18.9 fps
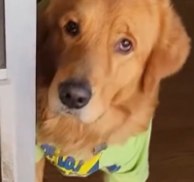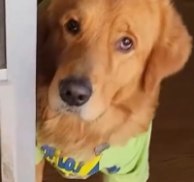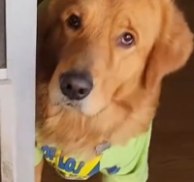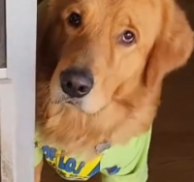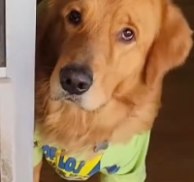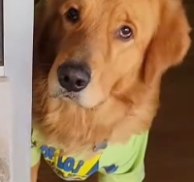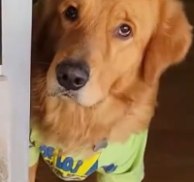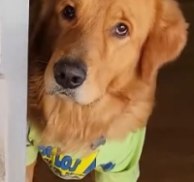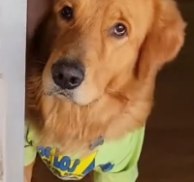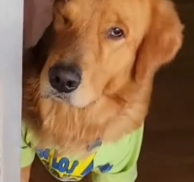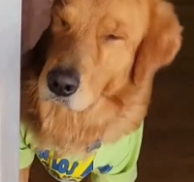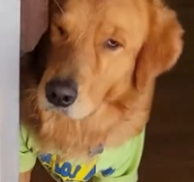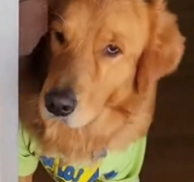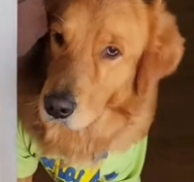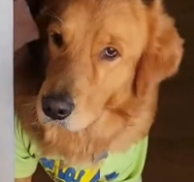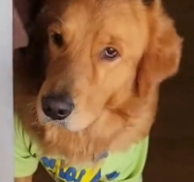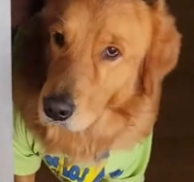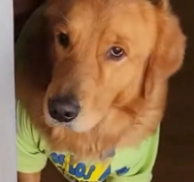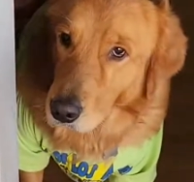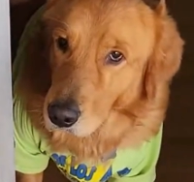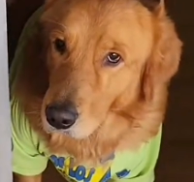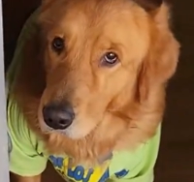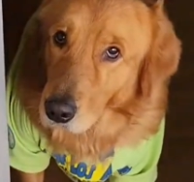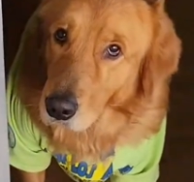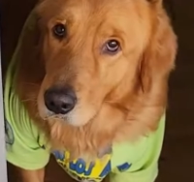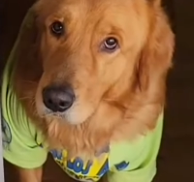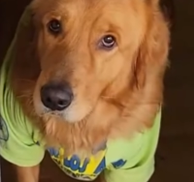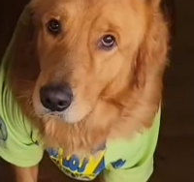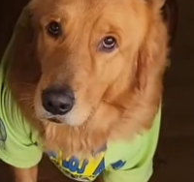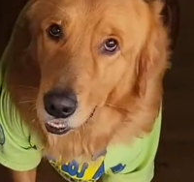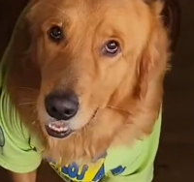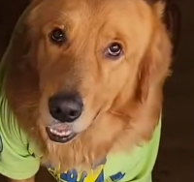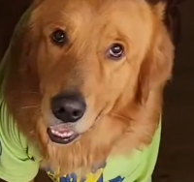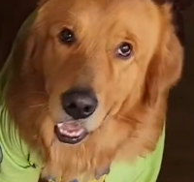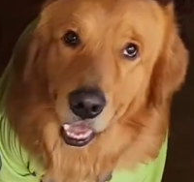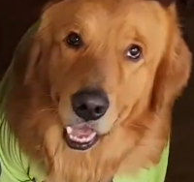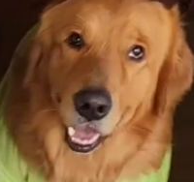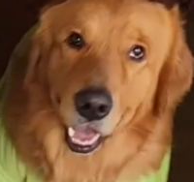He uses it a lot,
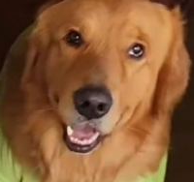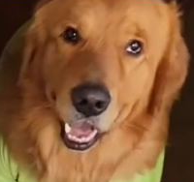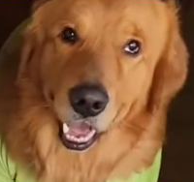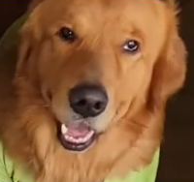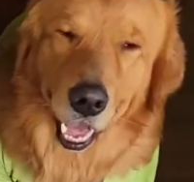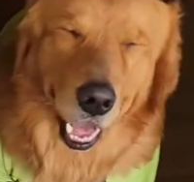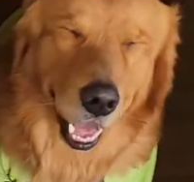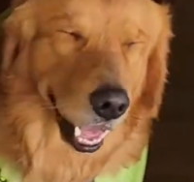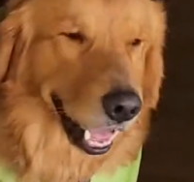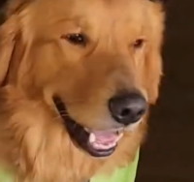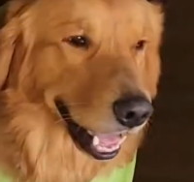and this is pretty